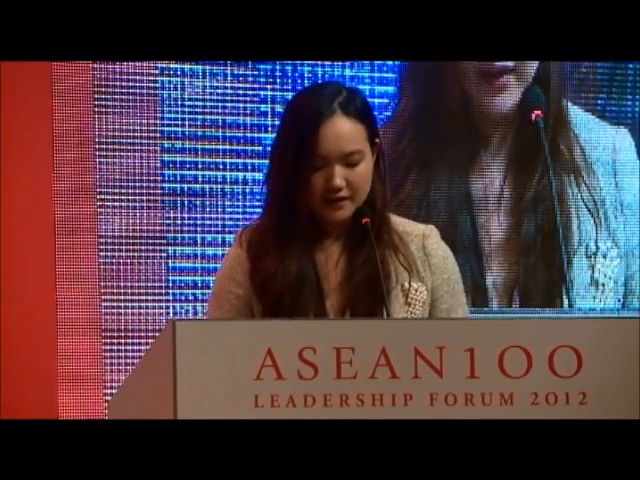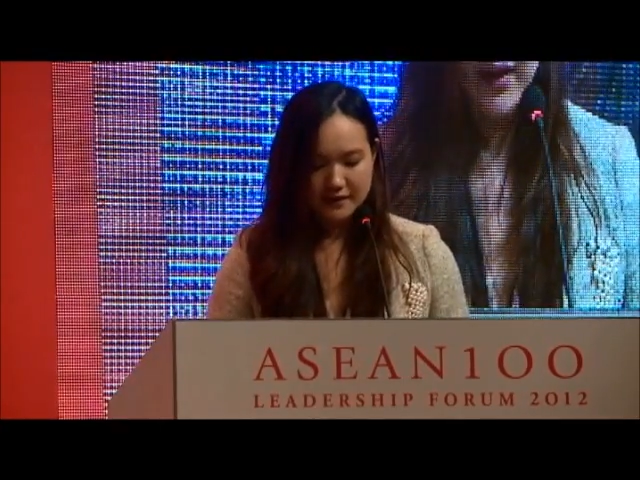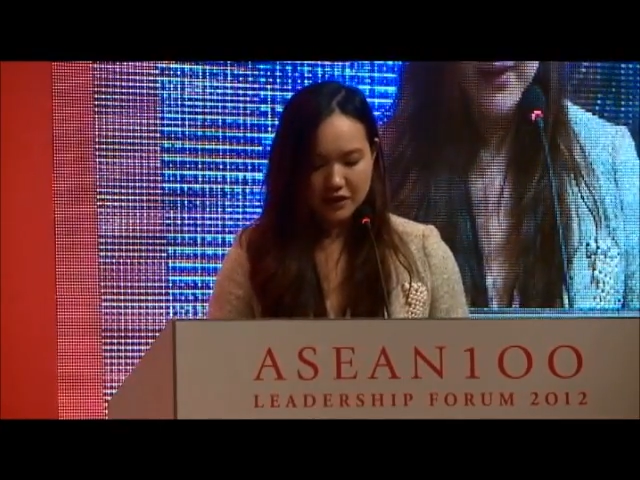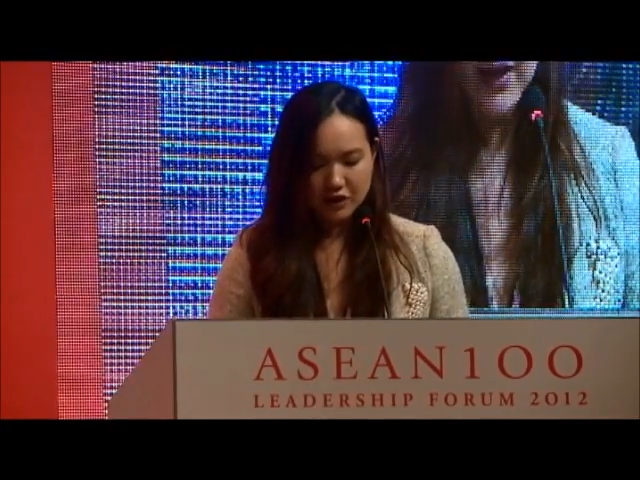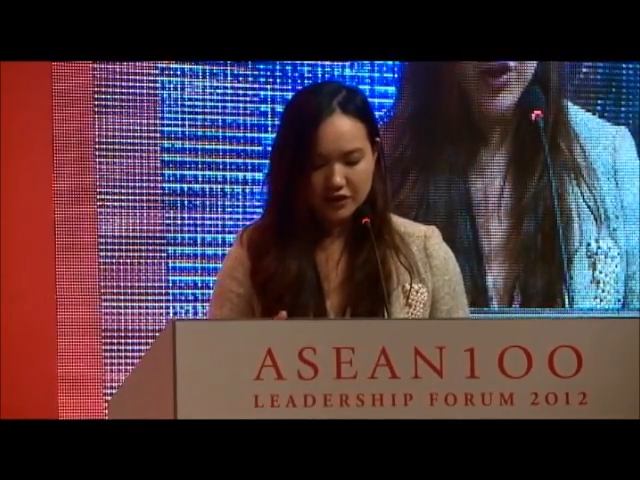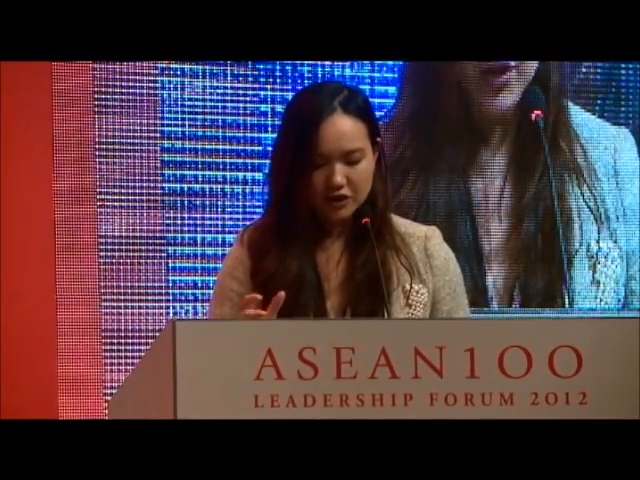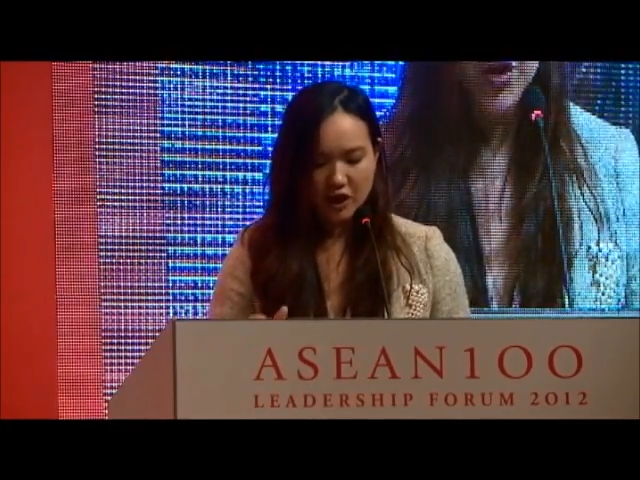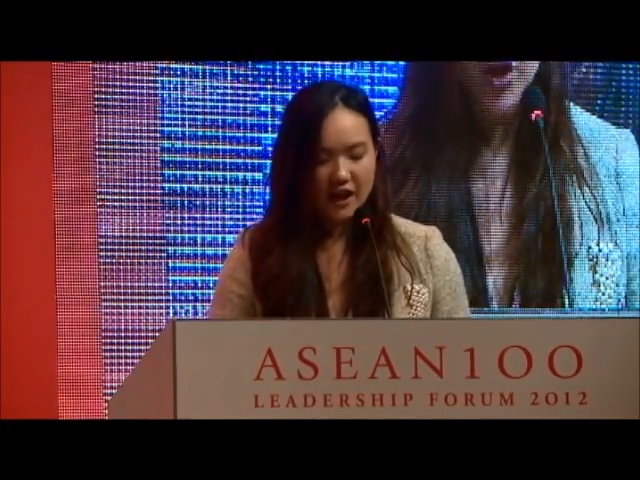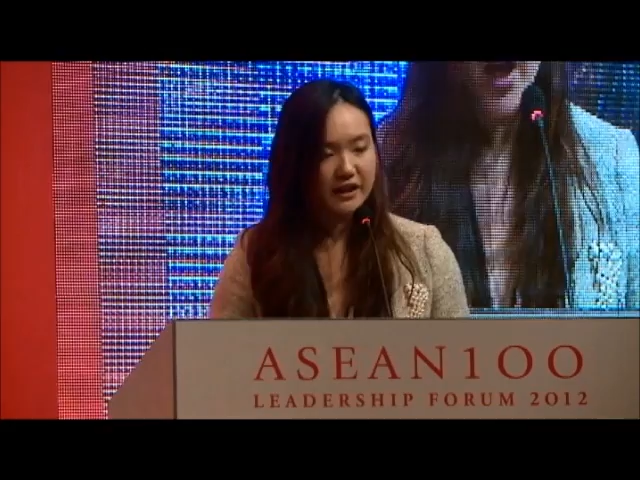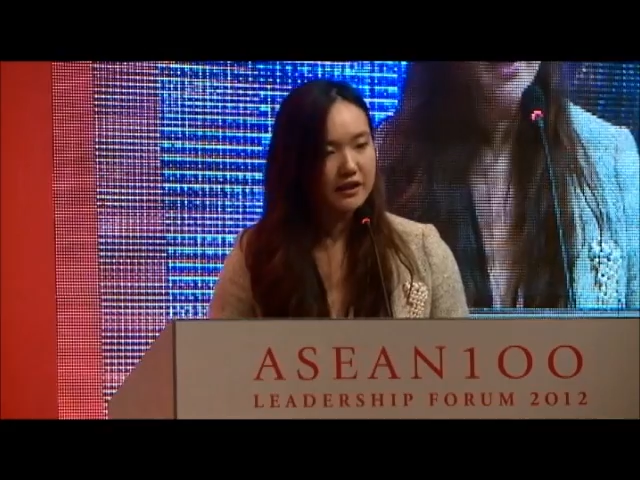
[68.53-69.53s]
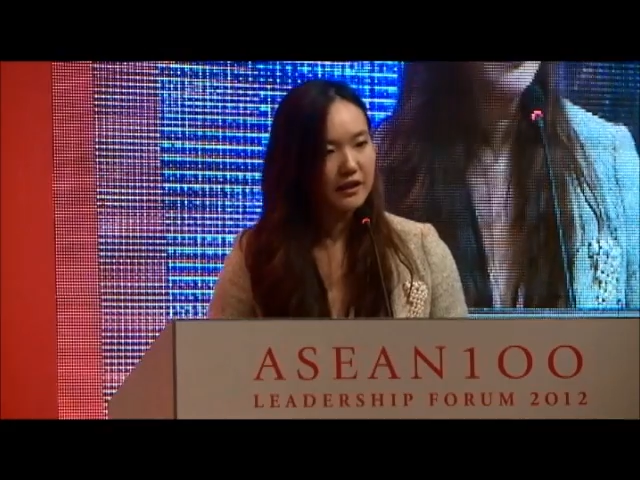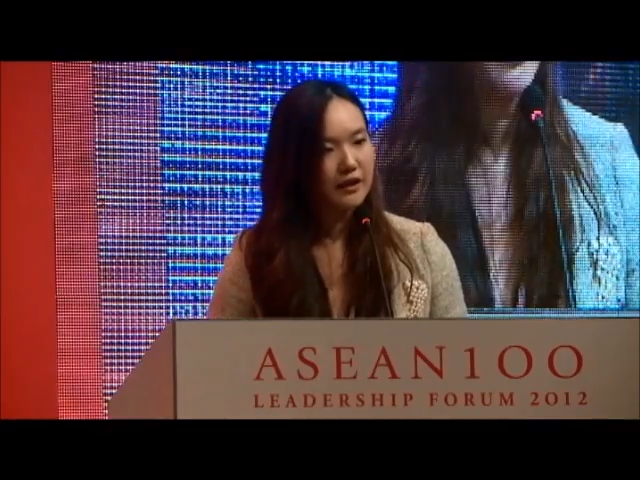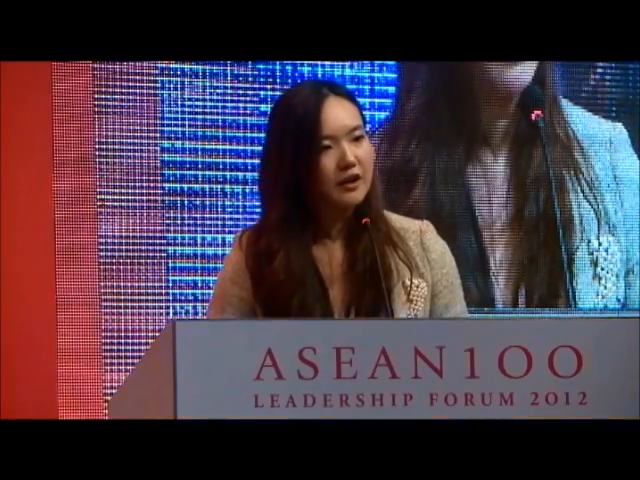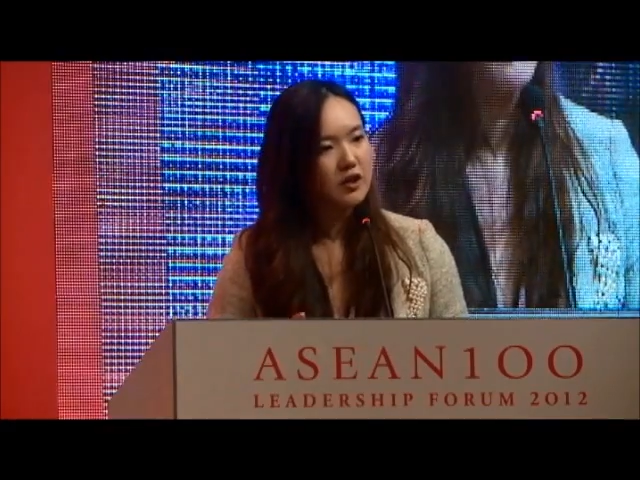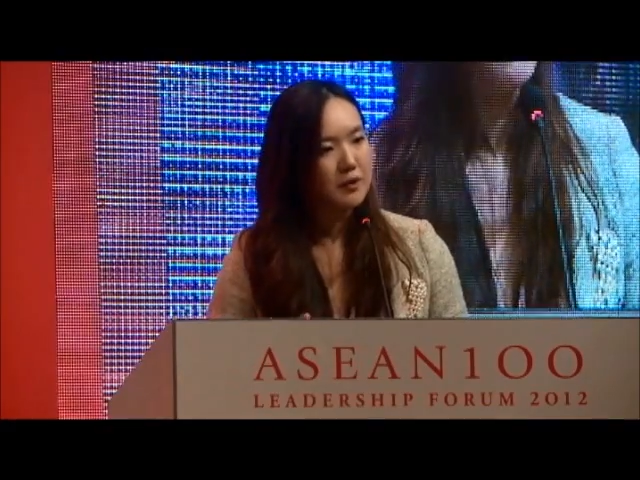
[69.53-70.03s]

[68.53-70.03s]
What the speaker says: such as China,